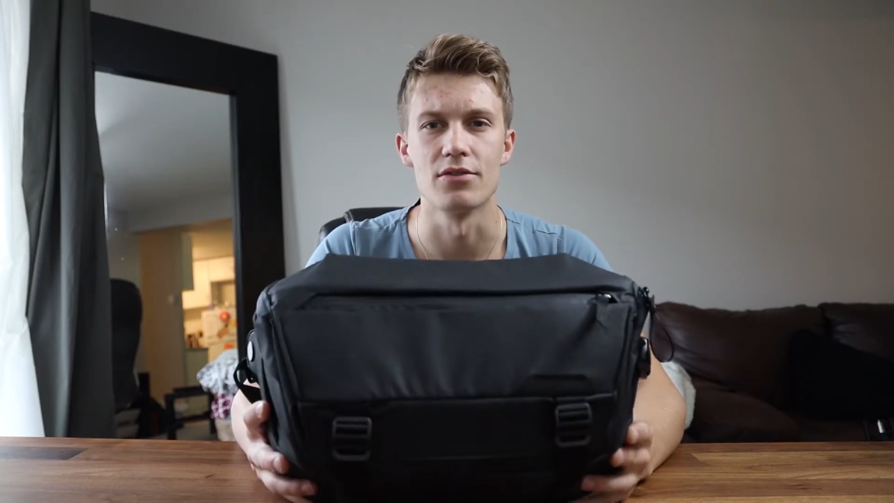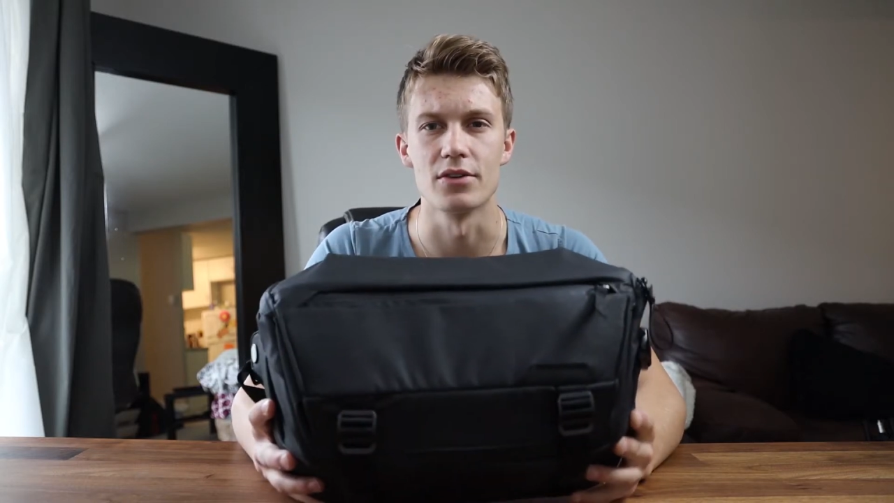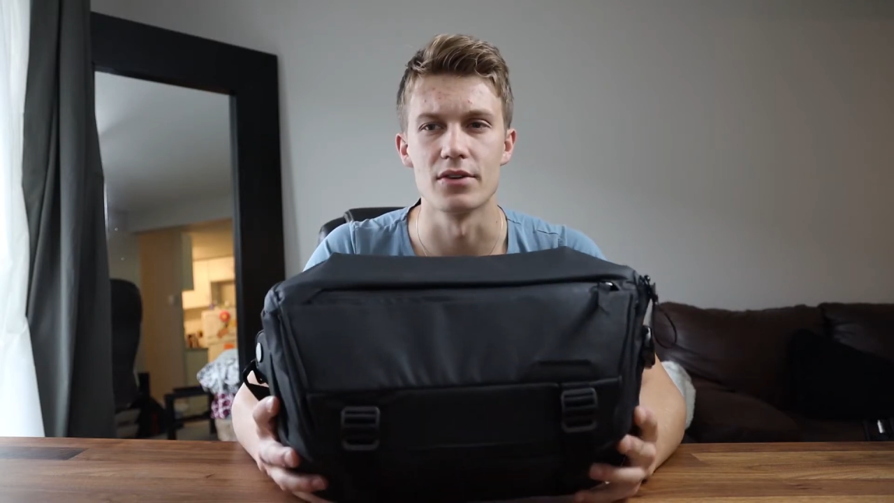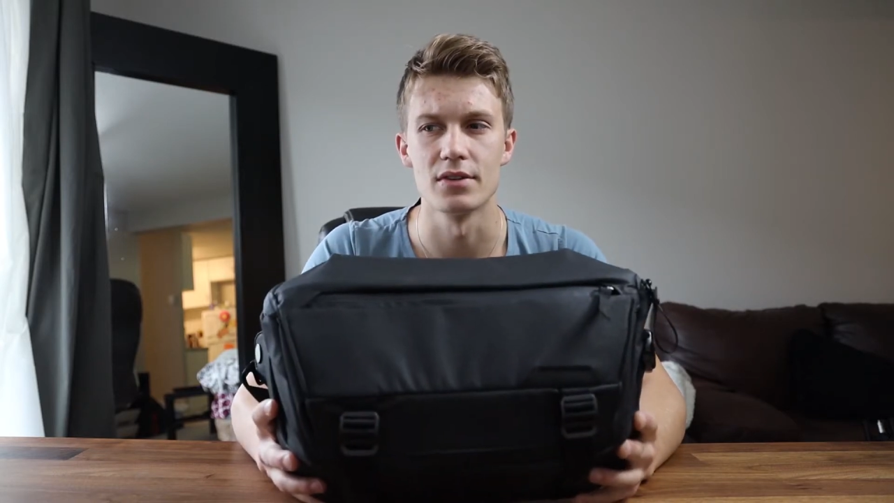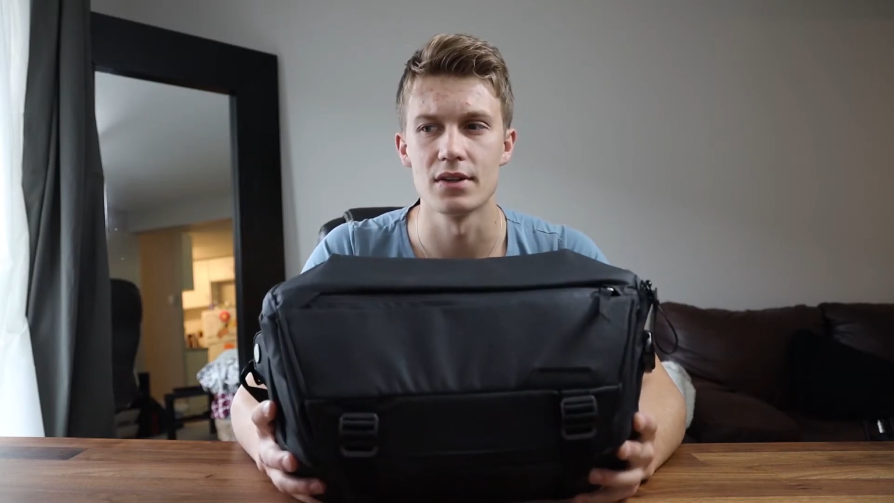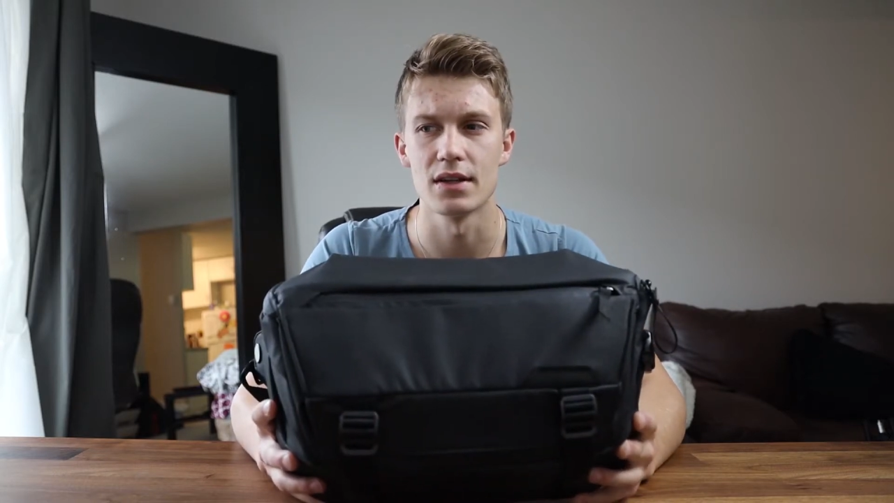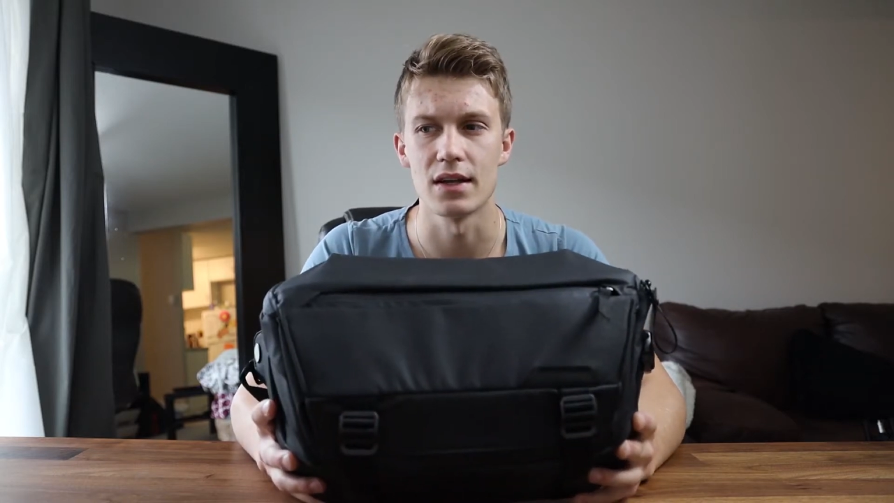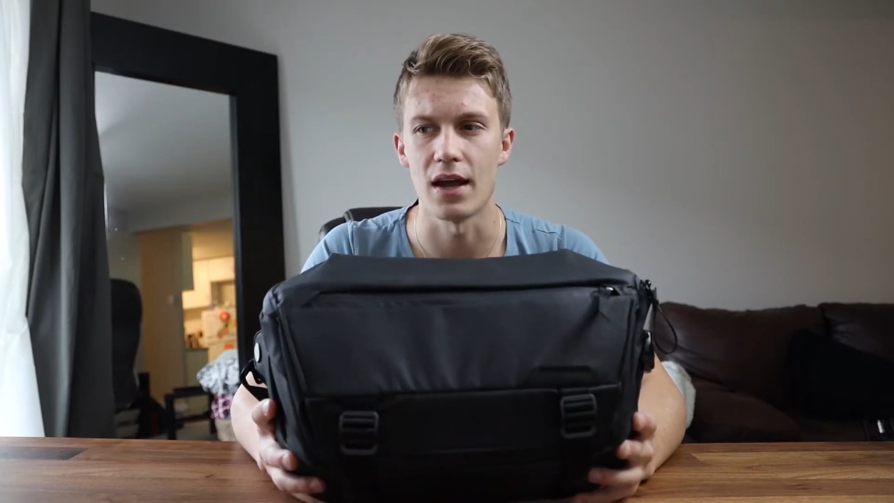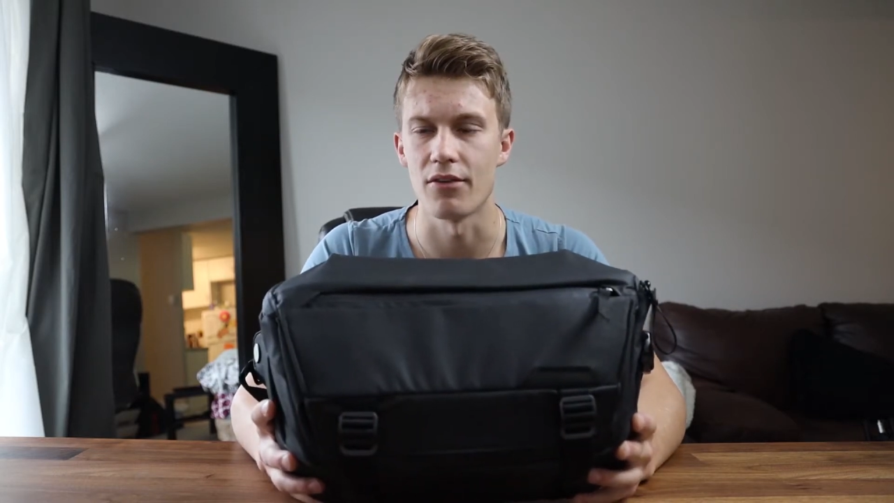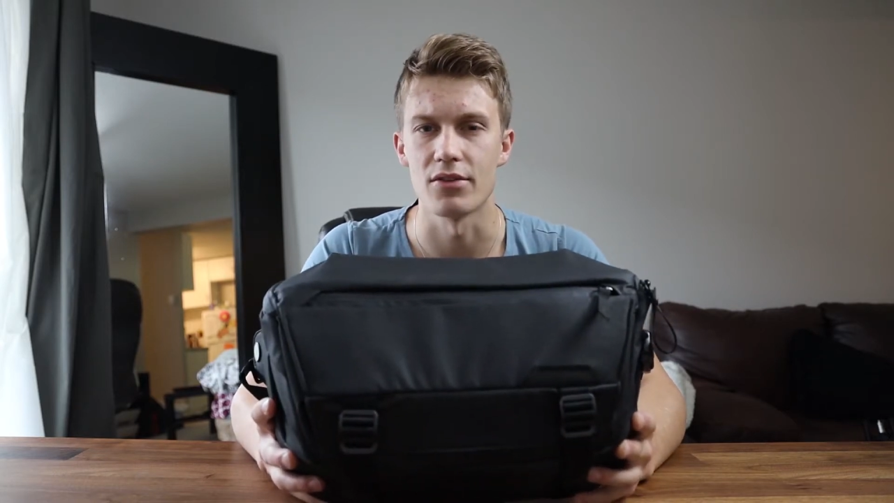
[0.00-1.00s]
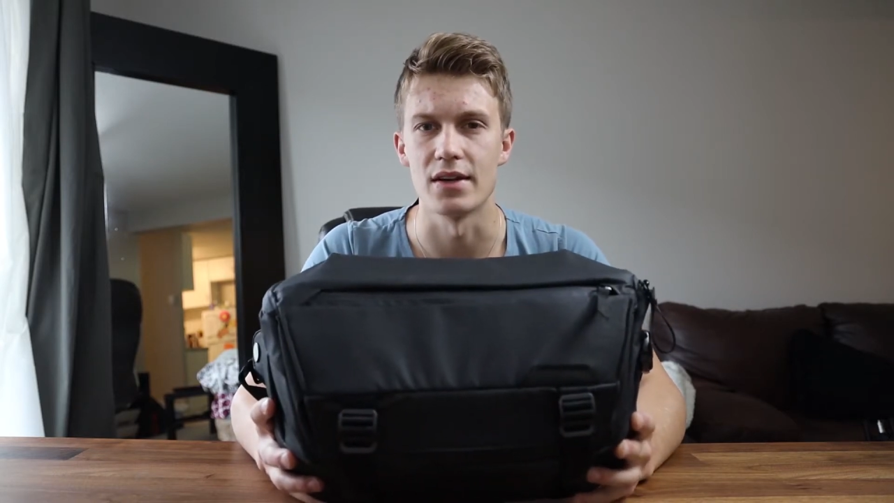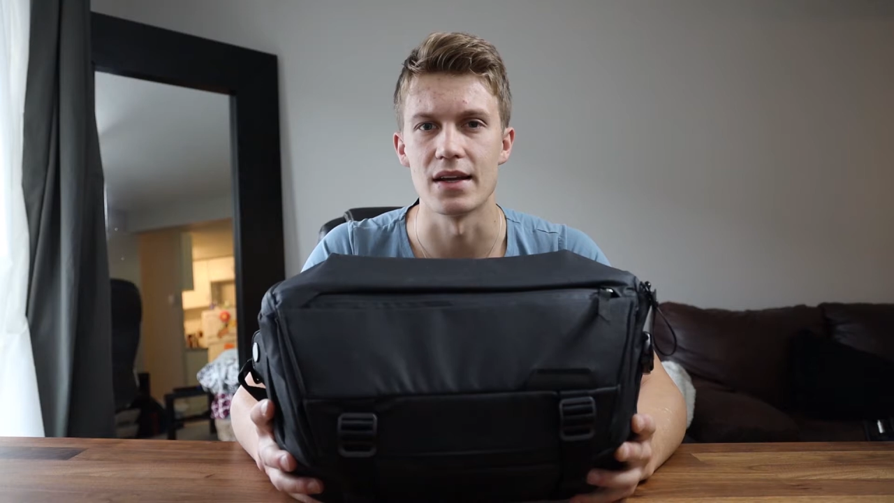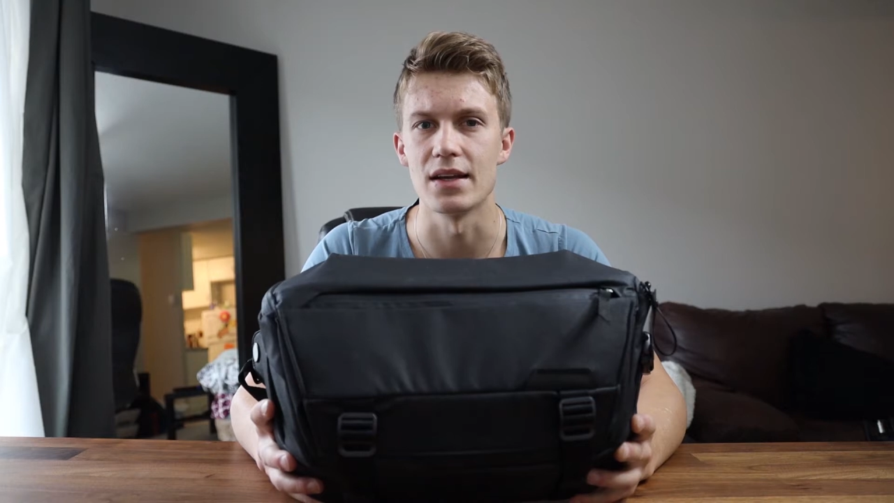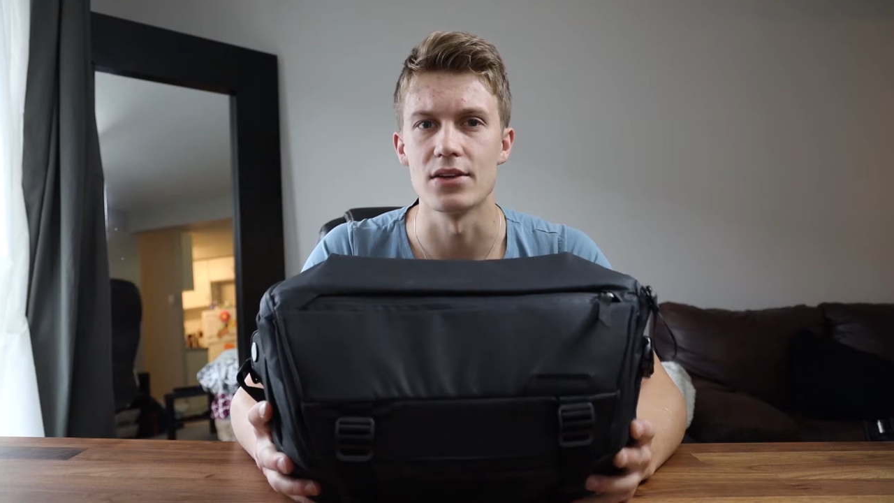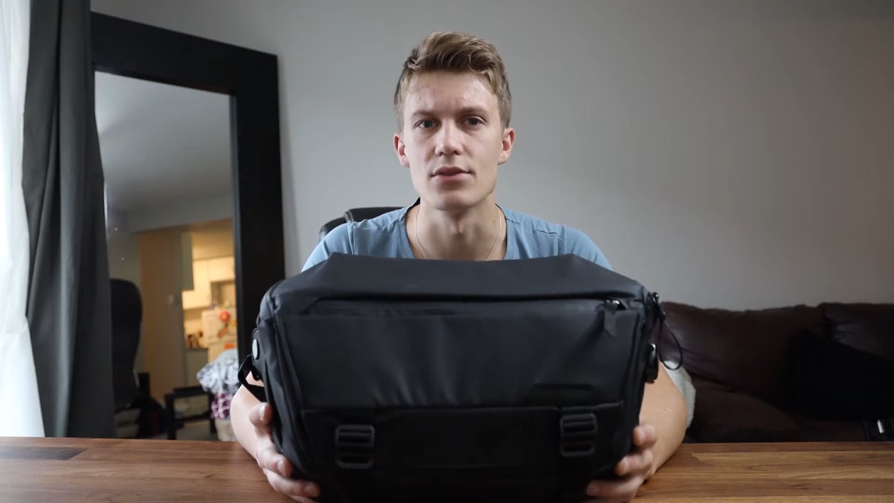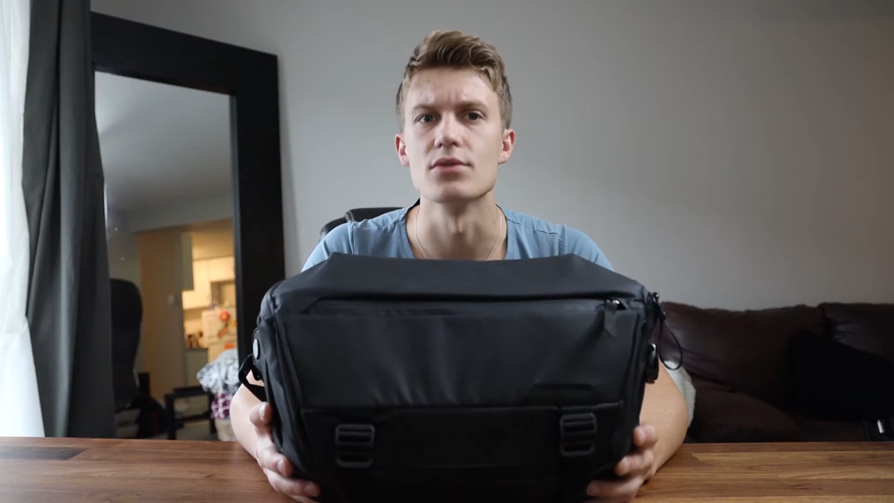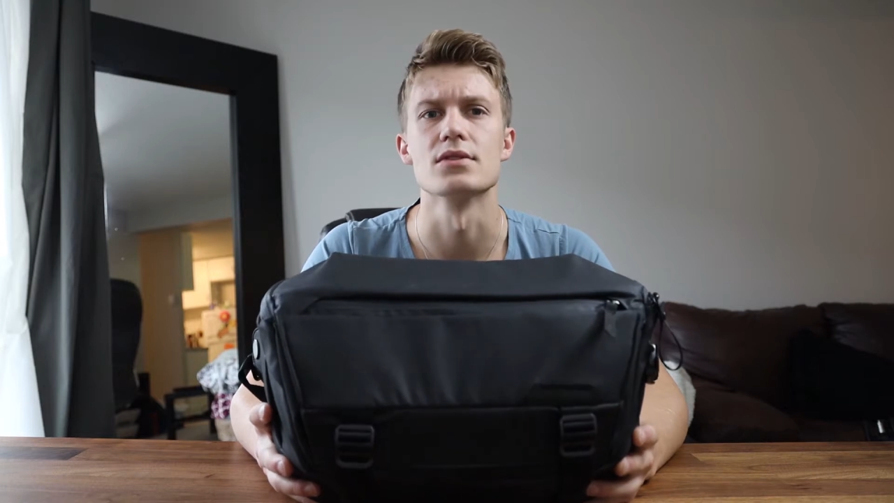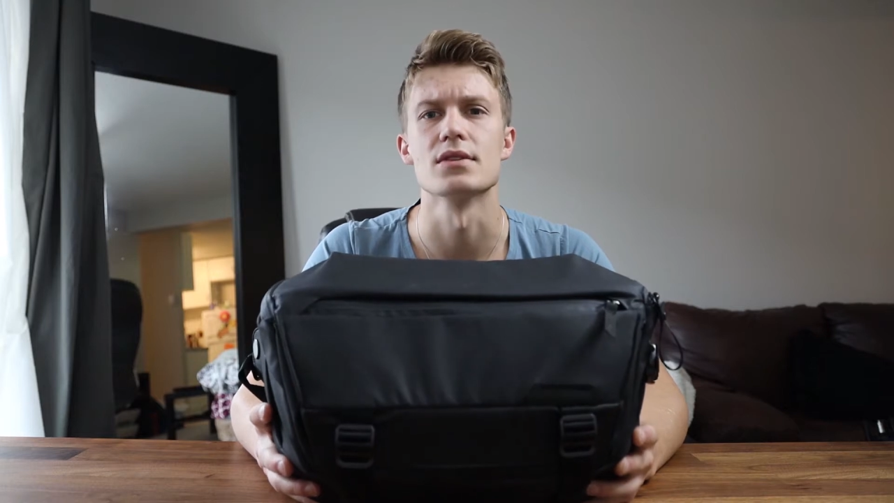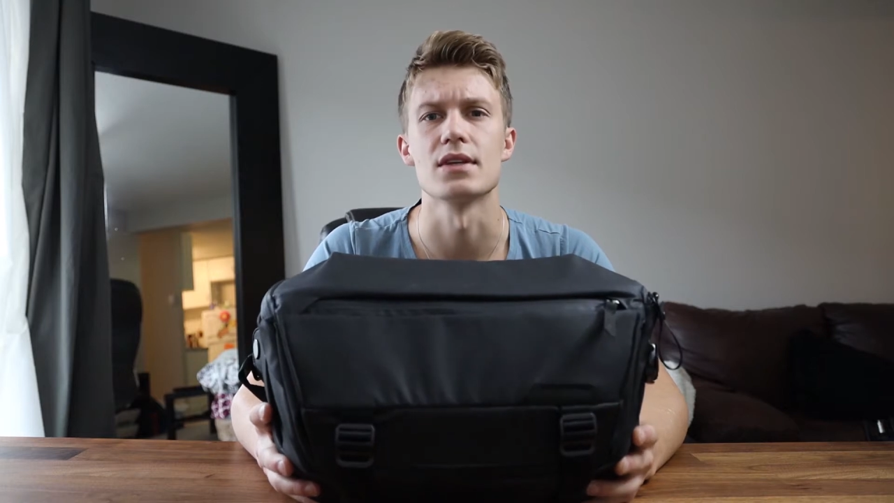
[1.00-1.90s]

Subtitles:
for everyday use.